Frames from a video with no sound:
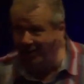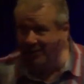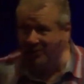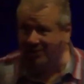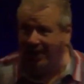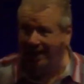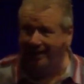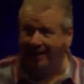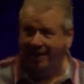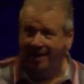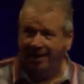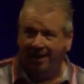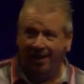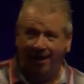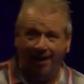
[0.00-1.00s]
us that
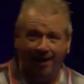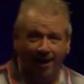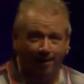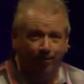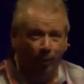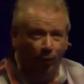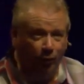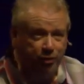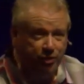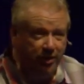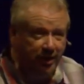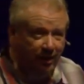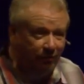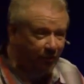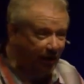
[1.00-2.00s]
a
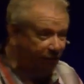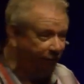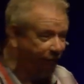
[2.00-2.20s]
person, if they